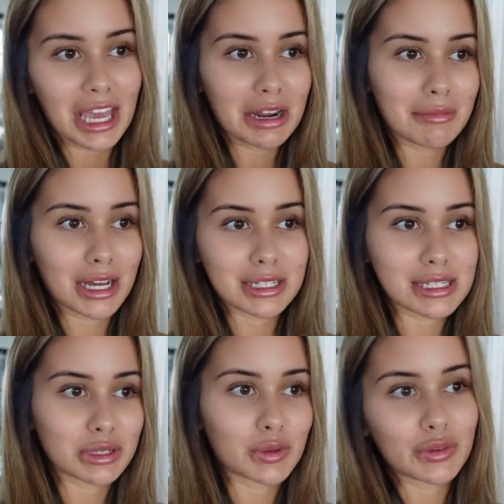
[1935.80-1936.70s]
in
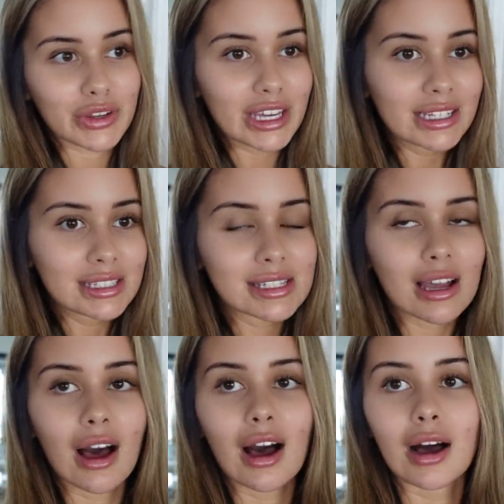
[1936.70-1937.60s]
amongst all of it,
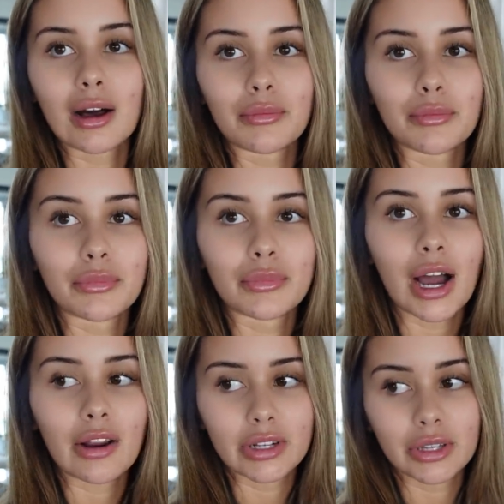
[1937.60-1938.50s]

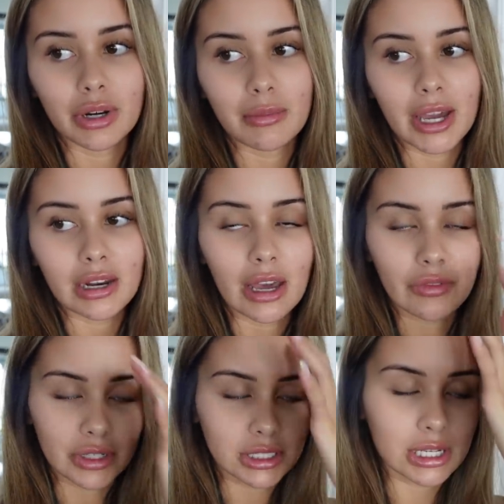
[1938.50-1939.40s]
I really want to make an
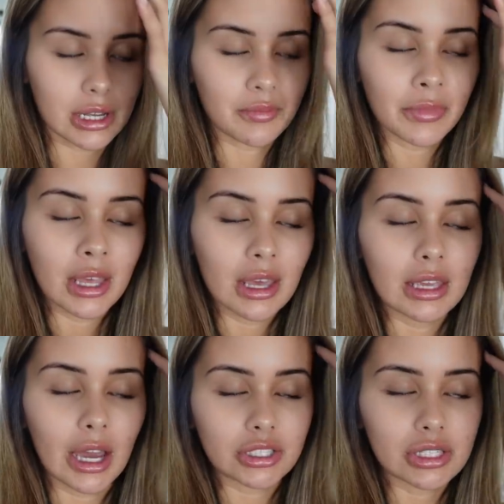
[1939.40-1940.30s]
effort to,
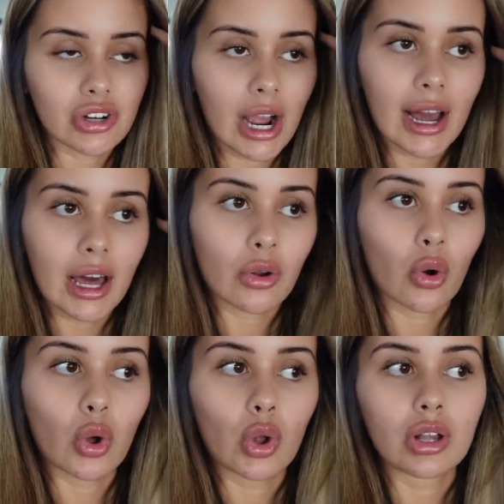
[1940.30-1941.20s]
yeah, just try out
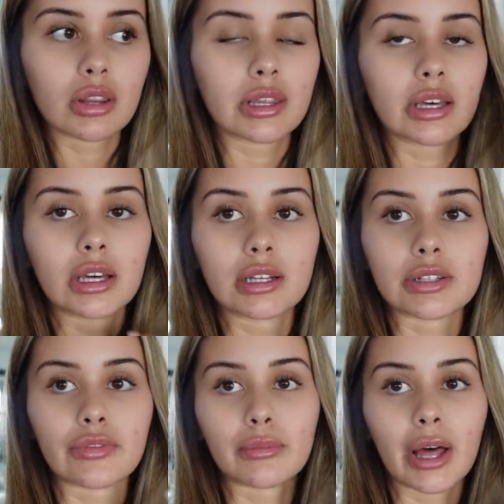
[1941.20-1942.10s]
all the
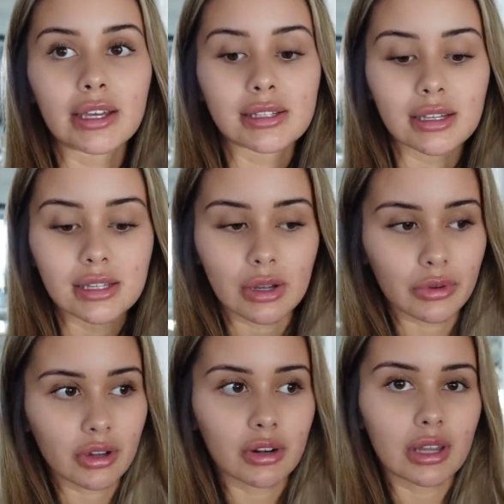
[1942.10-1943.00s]
different places. I
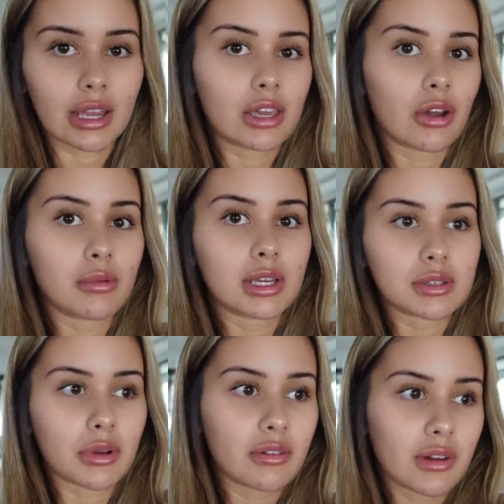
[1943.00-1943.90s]
want to go to like Kiyomi
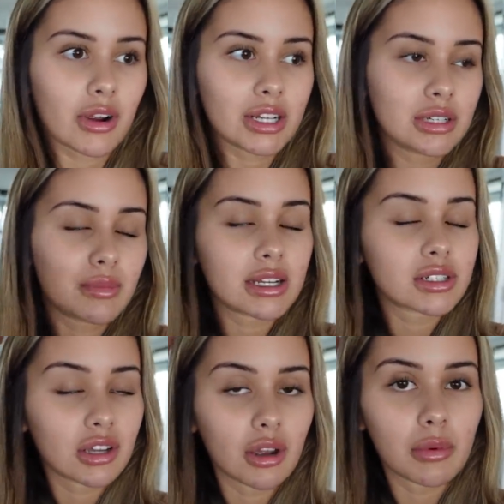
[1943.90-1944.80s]
as well. I've never actually been
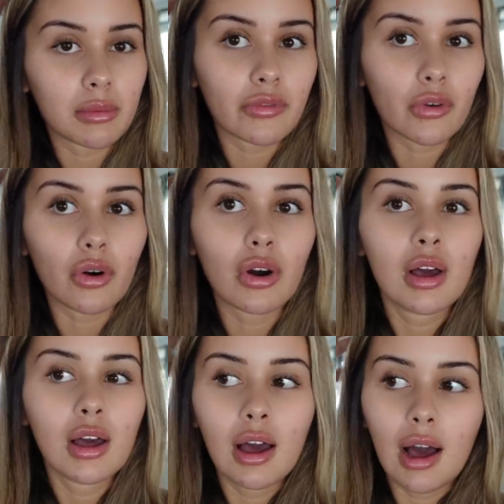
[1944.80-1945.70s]
to Kiyomi before.
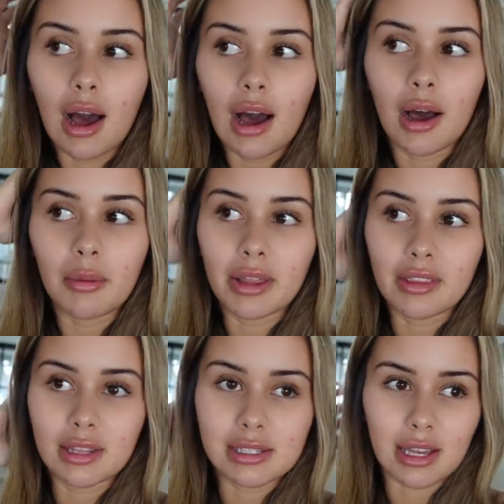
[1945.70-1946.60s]
And
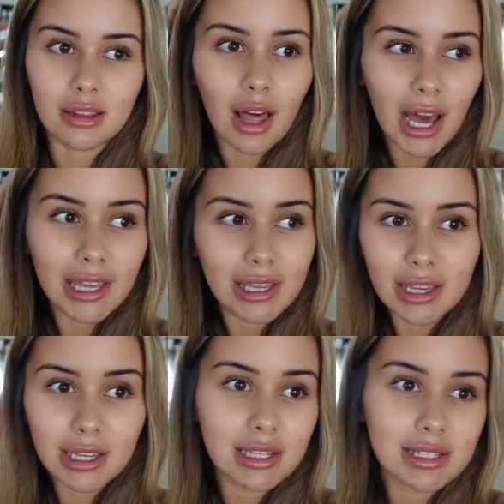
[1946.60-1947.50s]
then there's like Light
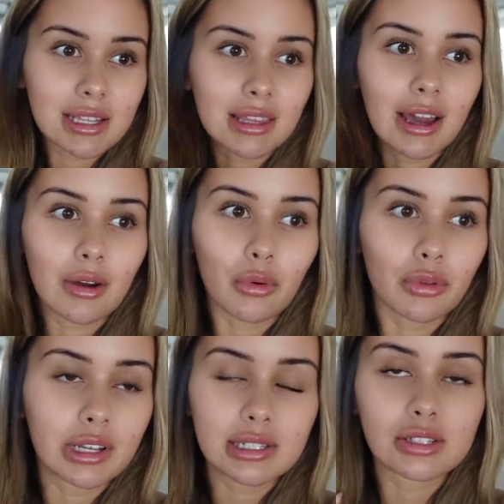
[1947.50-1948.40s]
Years and like all
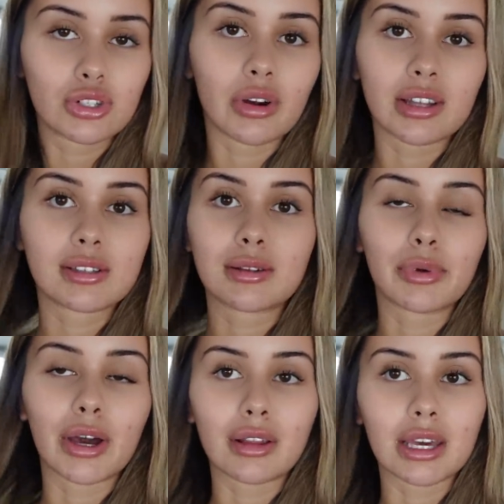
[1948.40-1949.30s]
these joints in
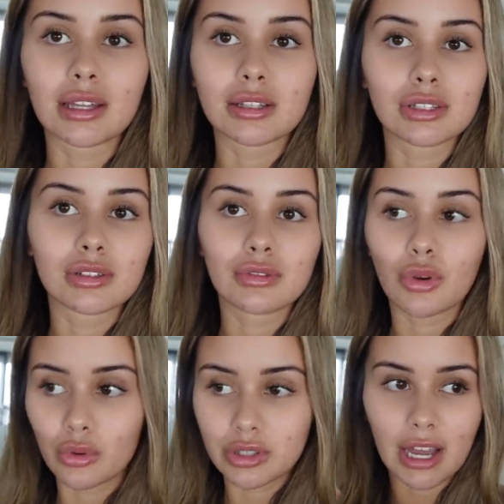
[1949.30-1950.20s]
Burley and
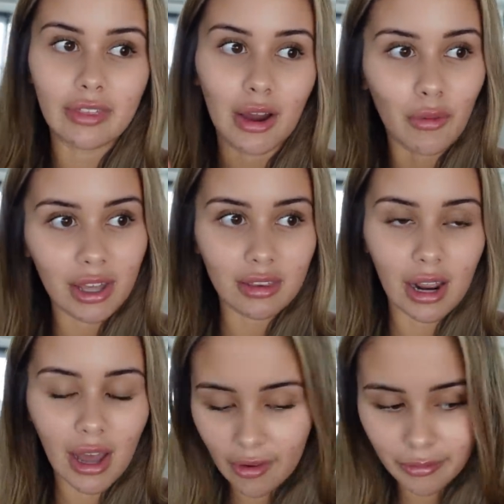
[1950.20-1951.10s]
down that way that
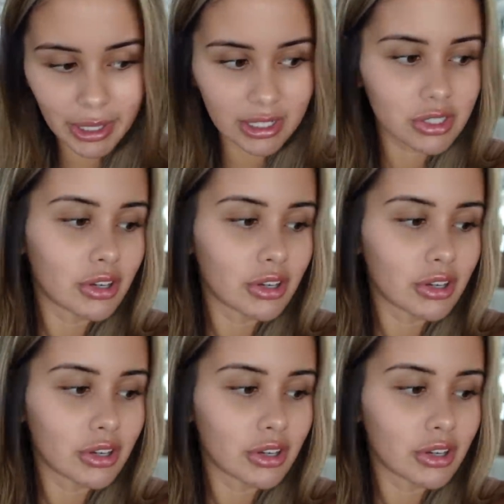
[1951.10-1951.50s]
I haven't been